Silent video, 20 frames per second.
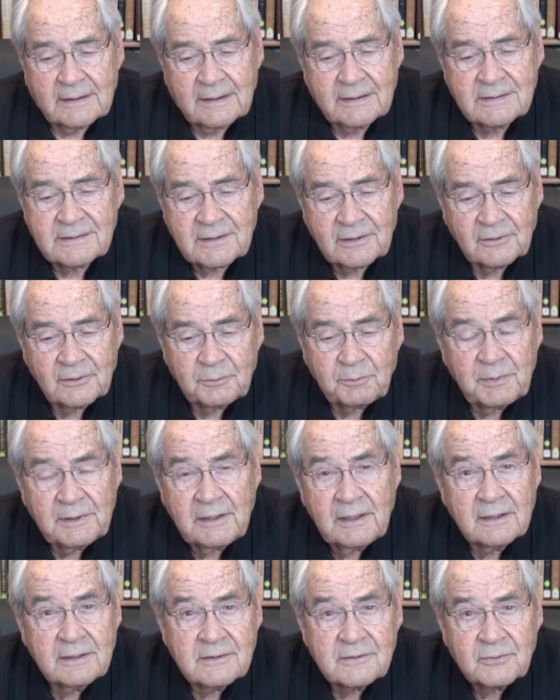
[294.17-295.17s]
And so it
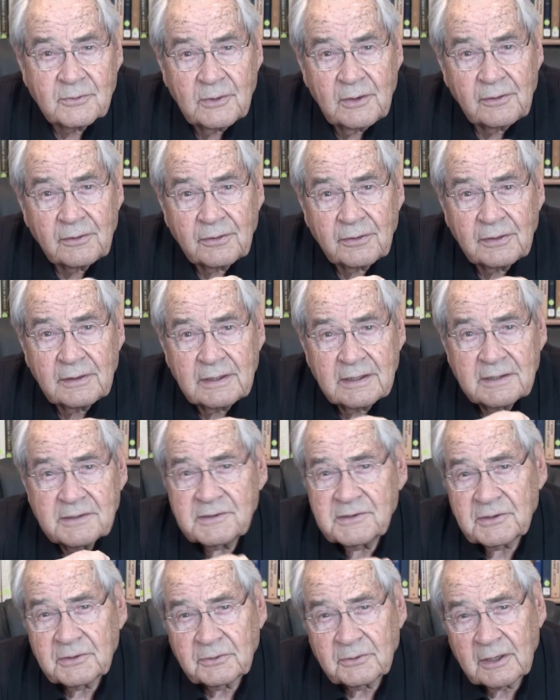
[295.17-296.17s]
begins with
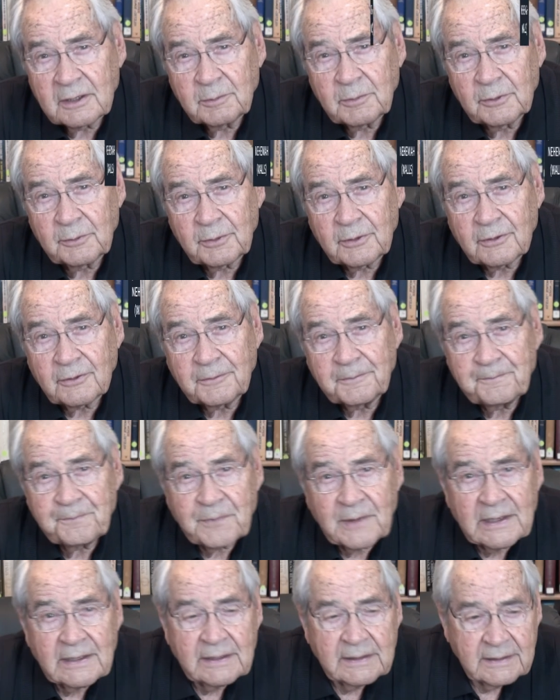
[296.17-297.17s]
Zerubbabel.
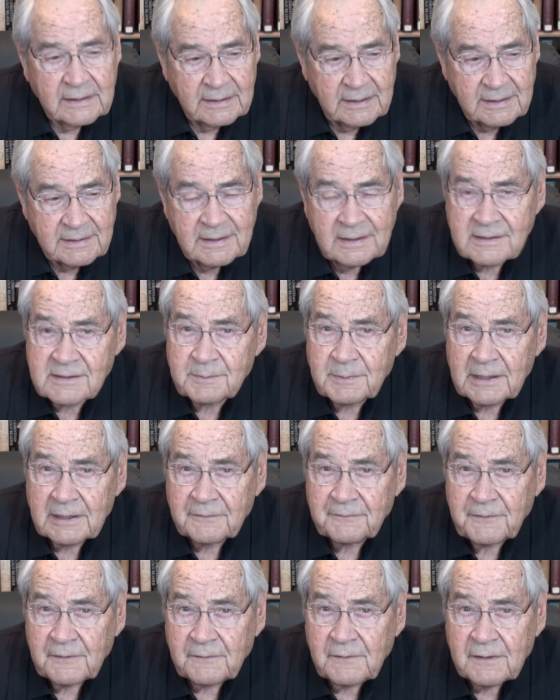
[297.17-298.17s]
He takes
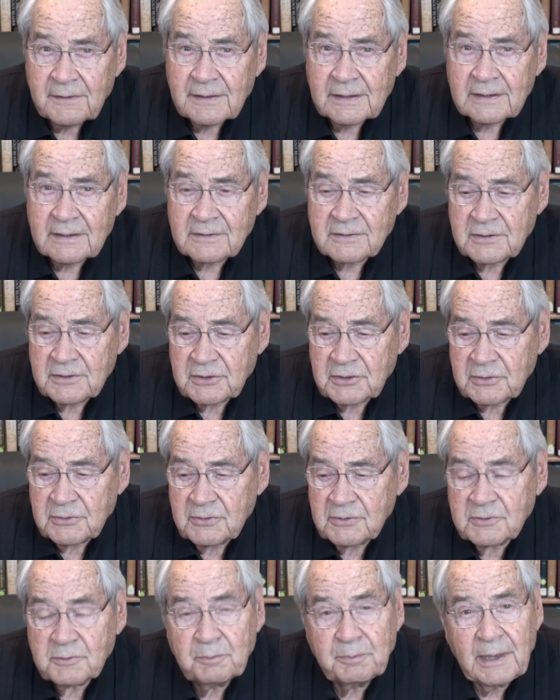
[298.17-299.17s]
about 50,000
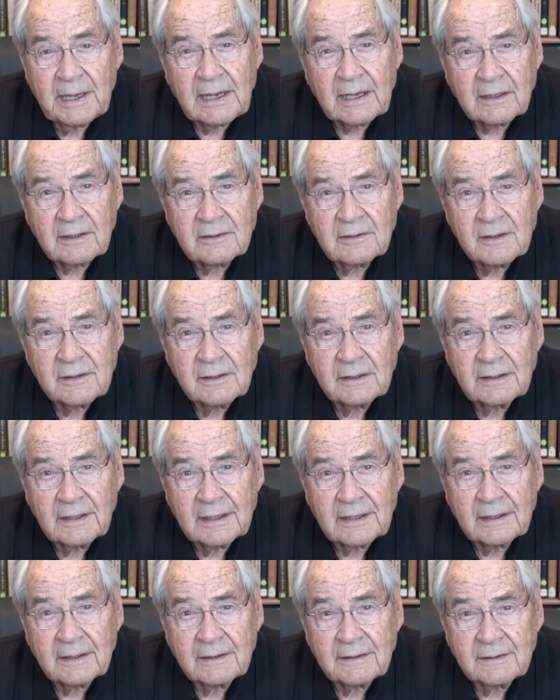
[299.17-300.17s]
Jews back to the
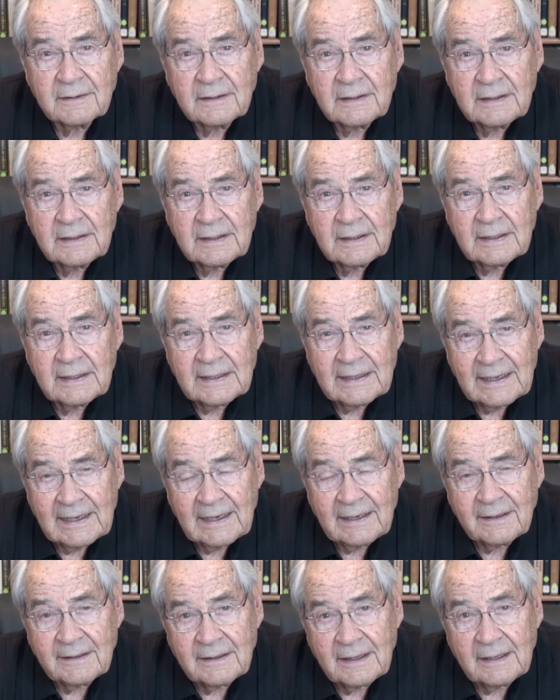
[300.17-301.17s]
land
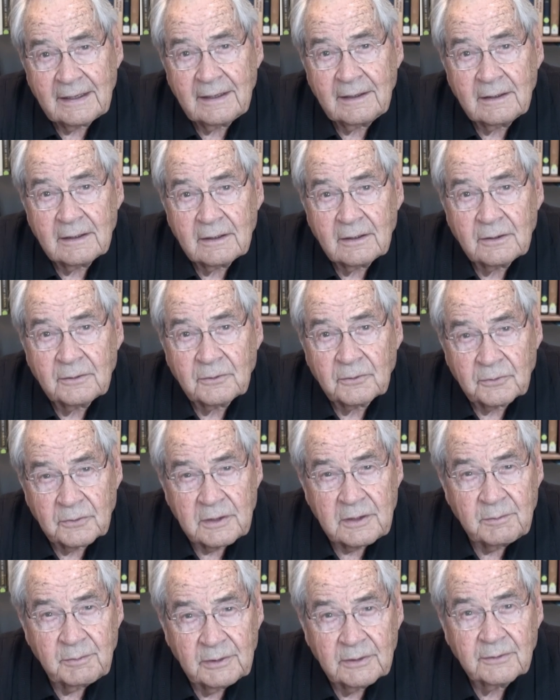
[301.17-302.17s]
and they
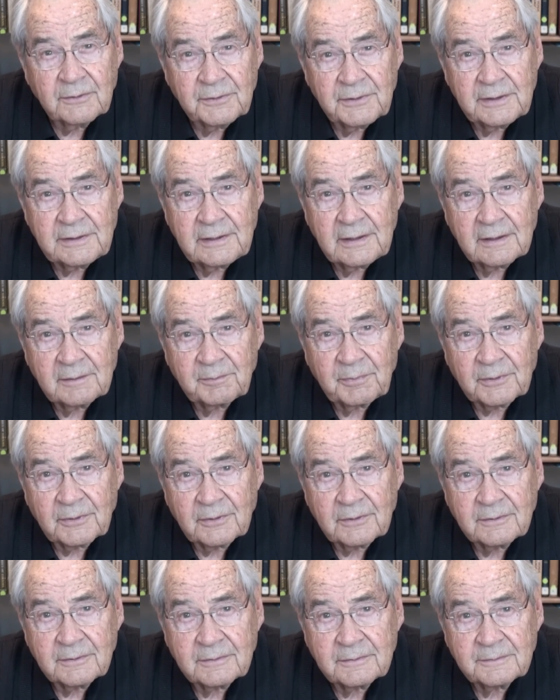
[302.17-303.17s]
rebuild the
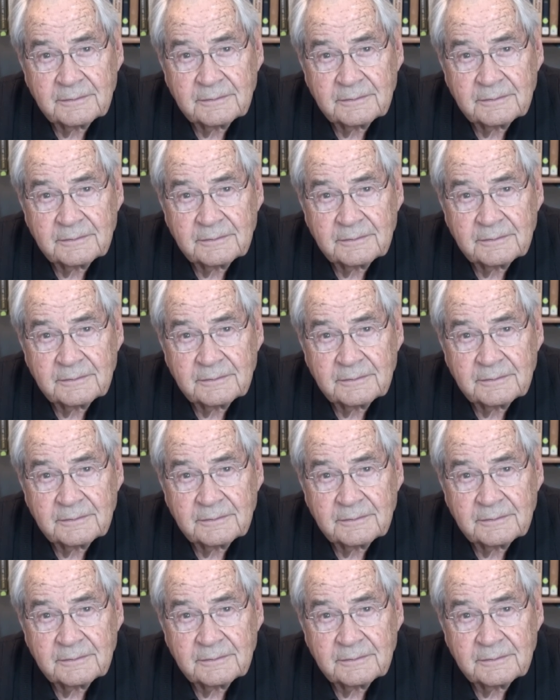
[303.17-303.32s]
temple.